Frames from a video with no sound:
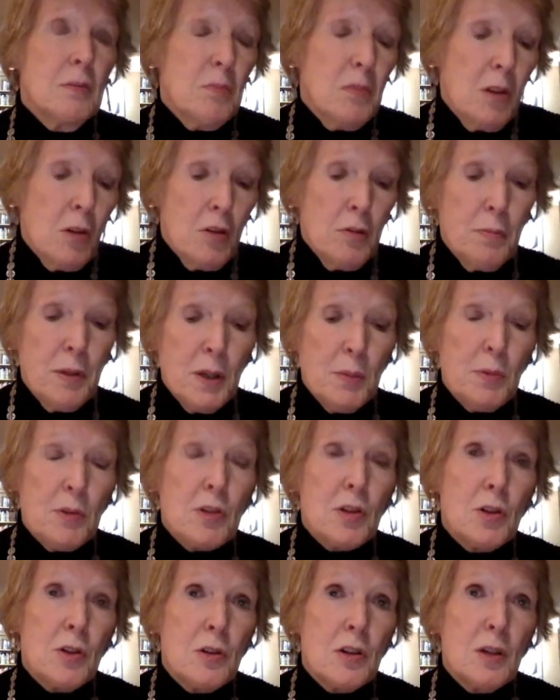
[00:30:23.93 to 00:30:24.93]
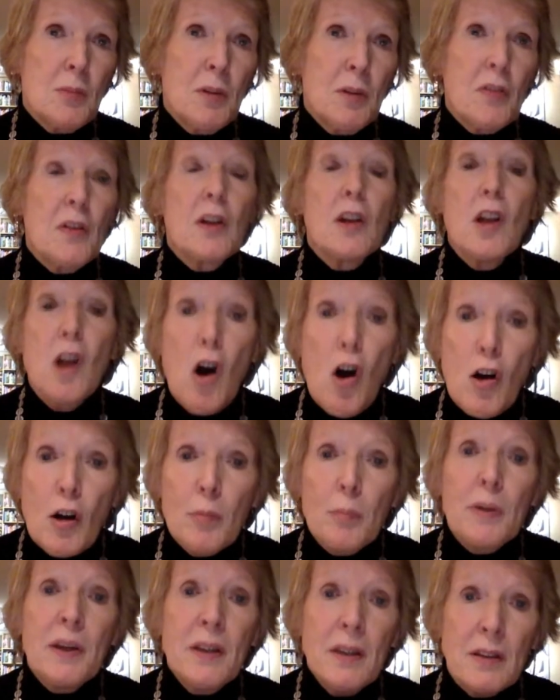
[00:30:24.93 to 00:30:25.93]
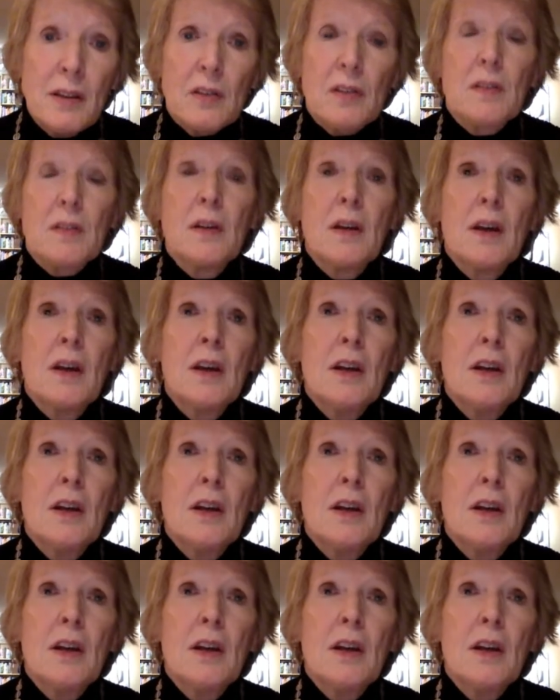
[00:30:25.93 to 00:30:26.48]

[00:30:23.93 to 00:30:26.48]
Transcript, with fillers: A lot of people talk about the long peace